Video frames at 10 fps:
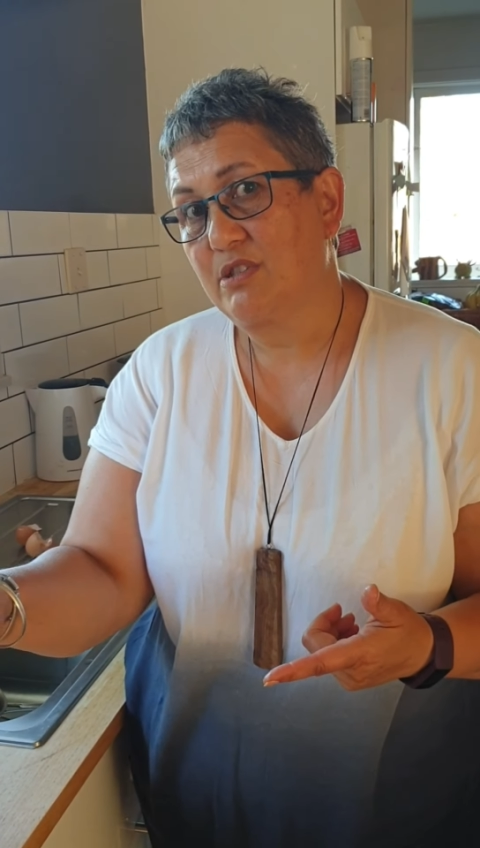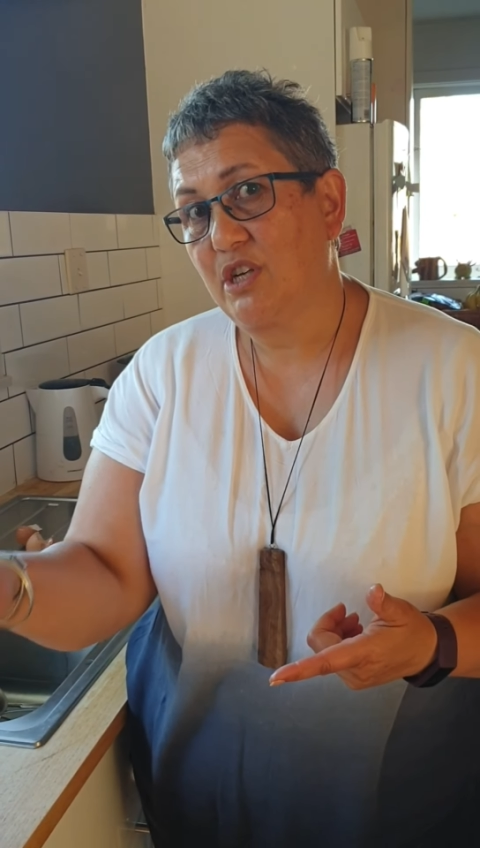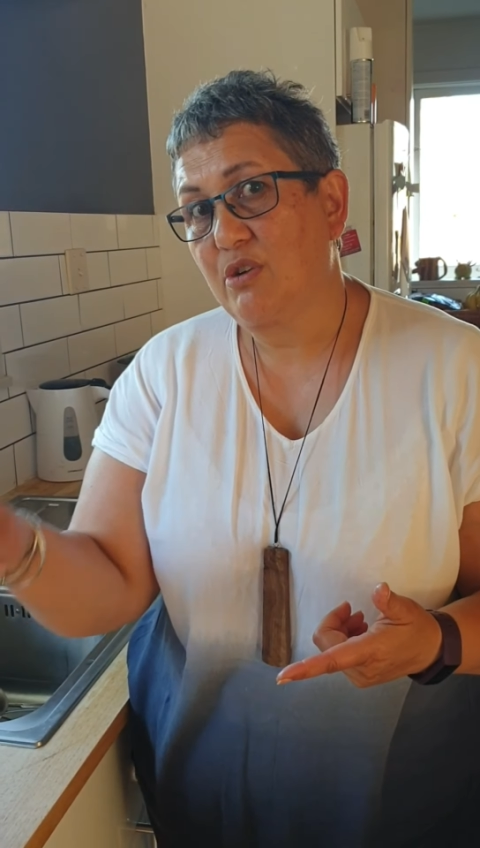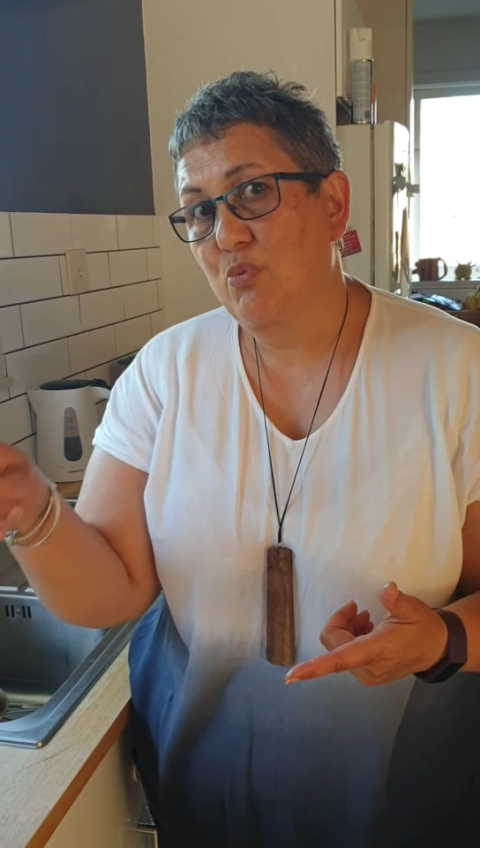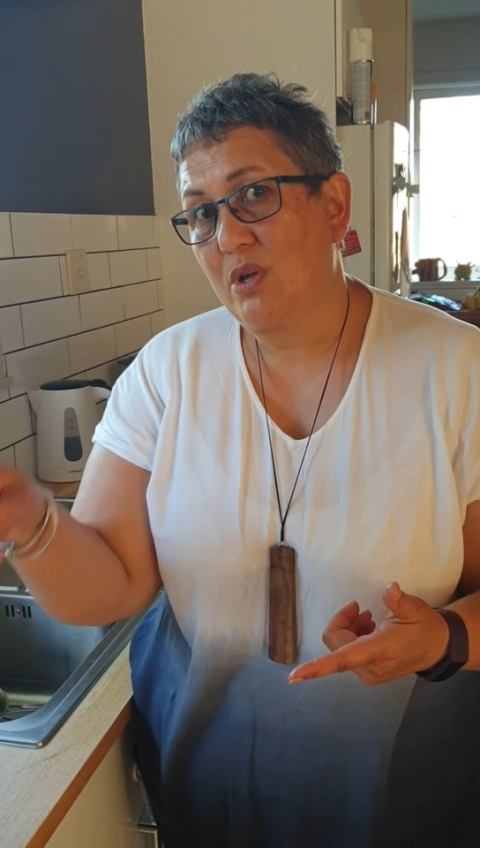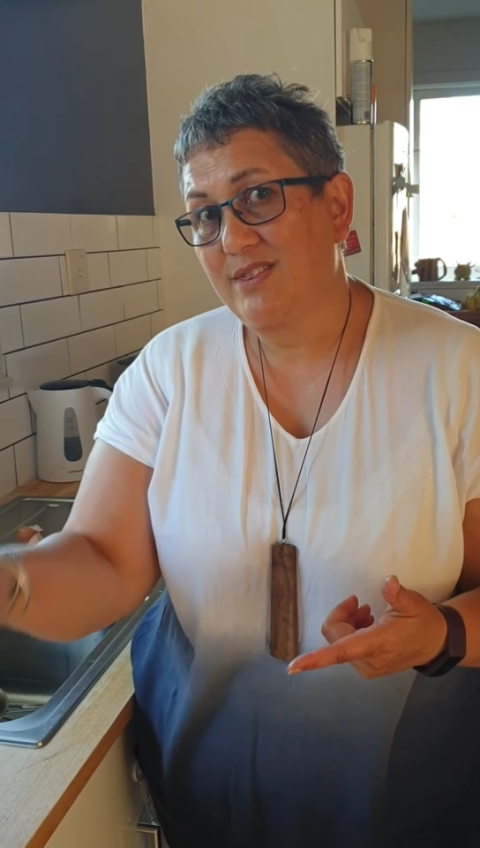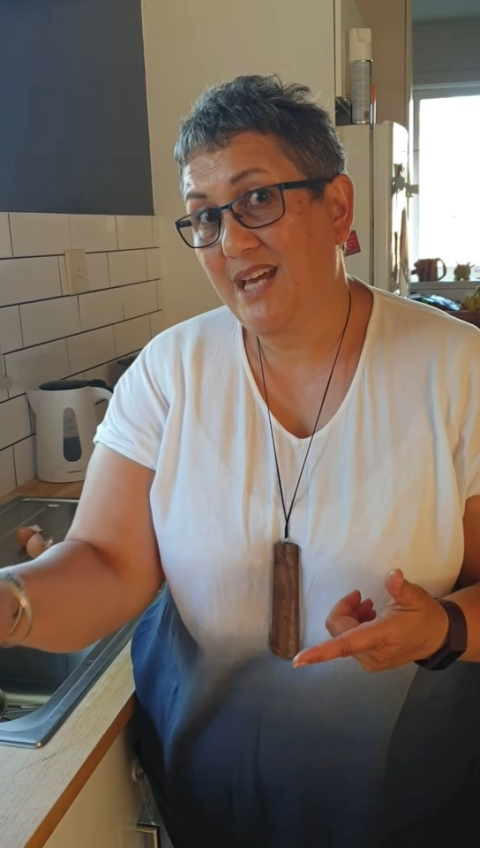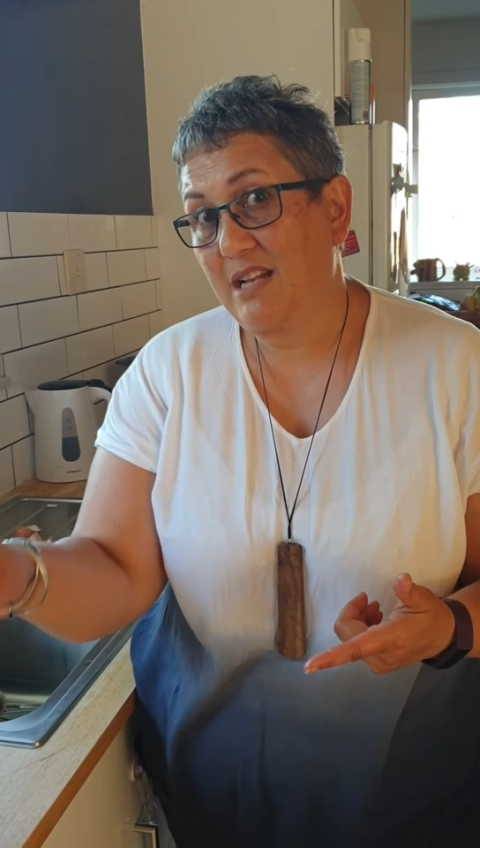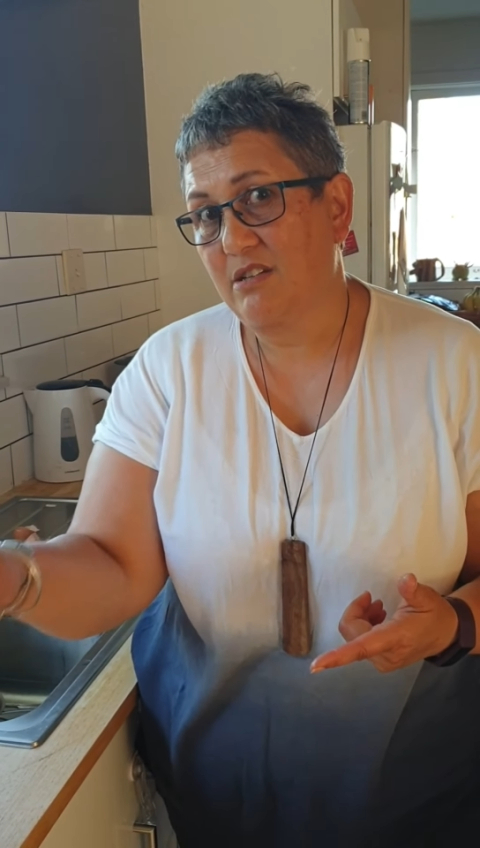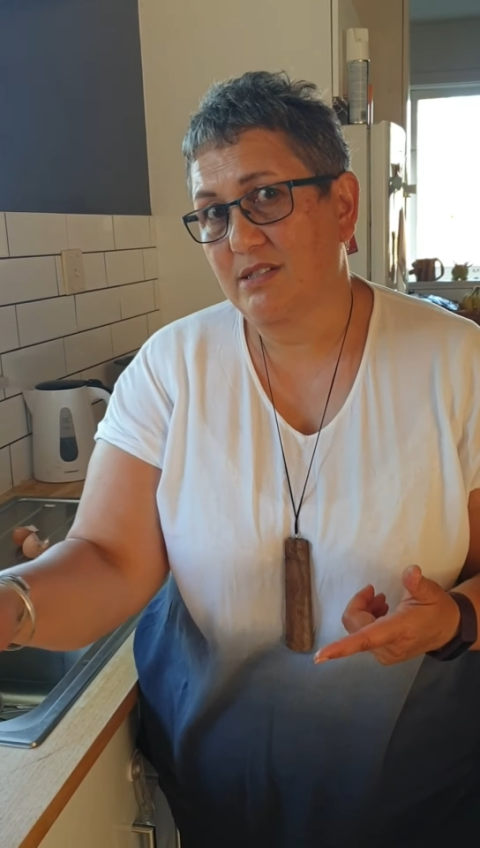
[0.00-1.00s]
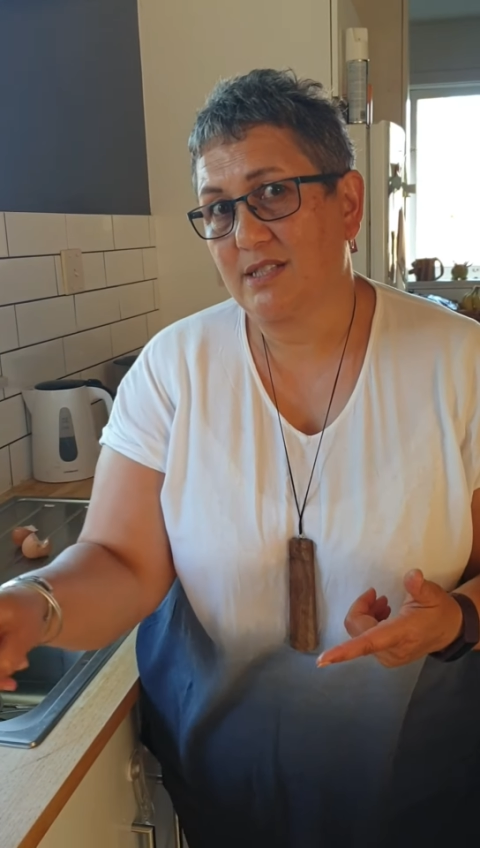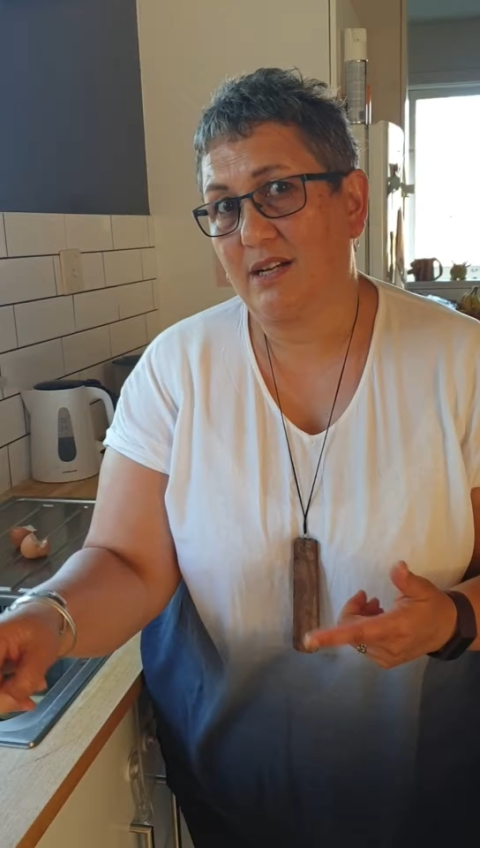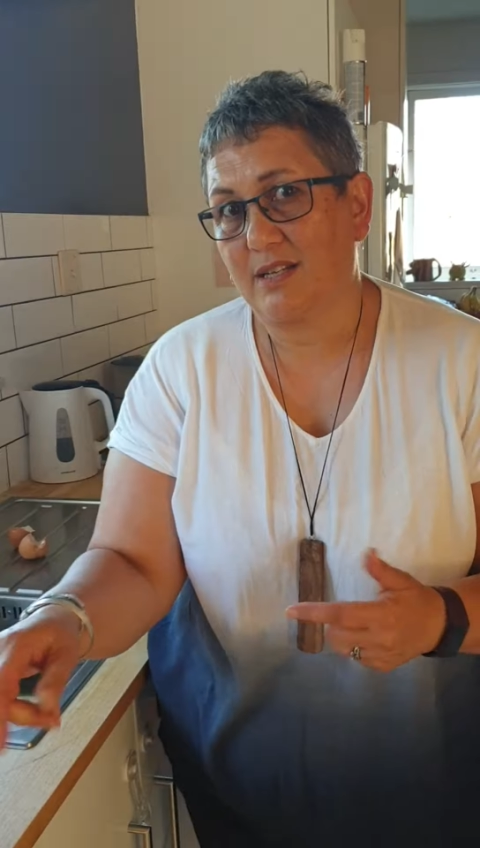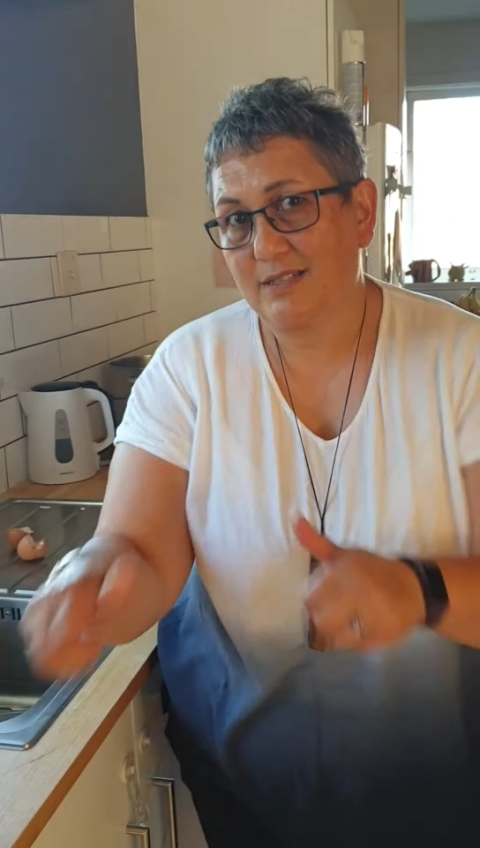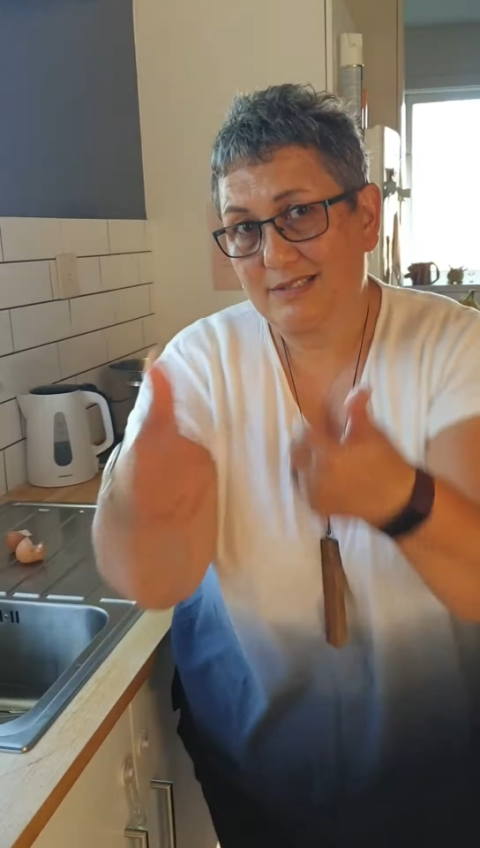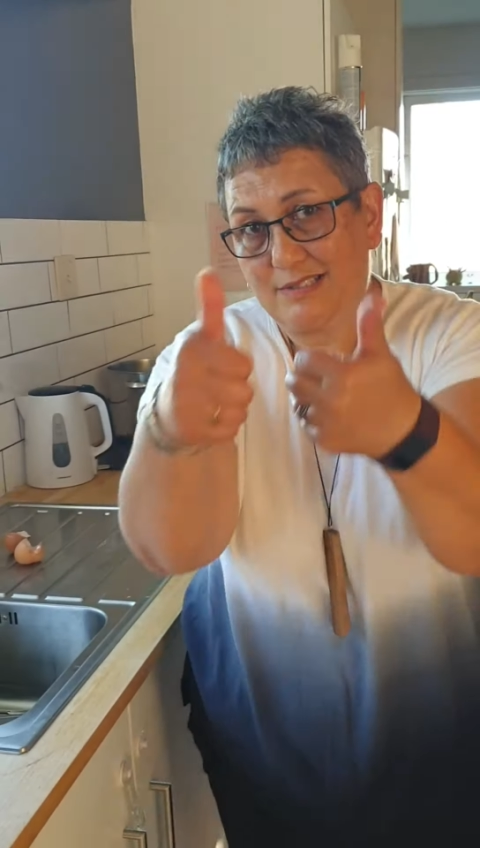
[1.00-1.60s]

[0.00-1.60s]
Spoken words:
show you what that looks like.